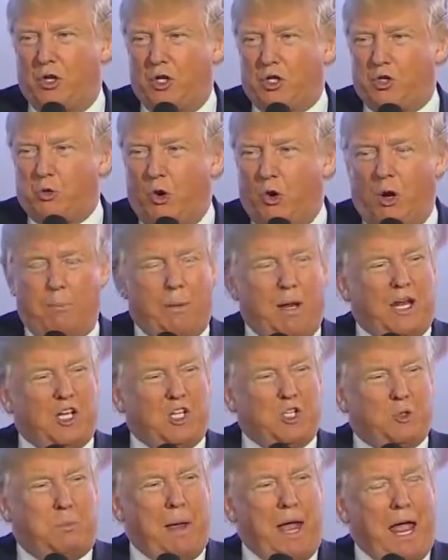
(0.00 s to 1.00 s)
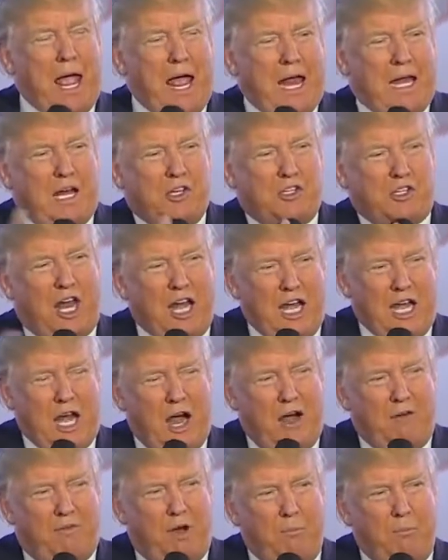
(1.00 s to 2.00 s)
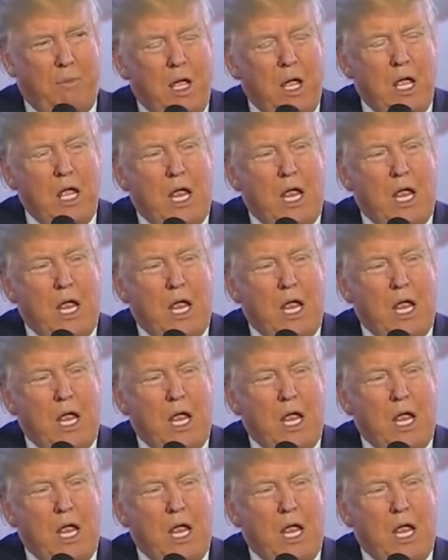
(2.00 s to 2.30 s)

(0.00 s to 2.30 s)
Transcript: This would have been as bad as any of them.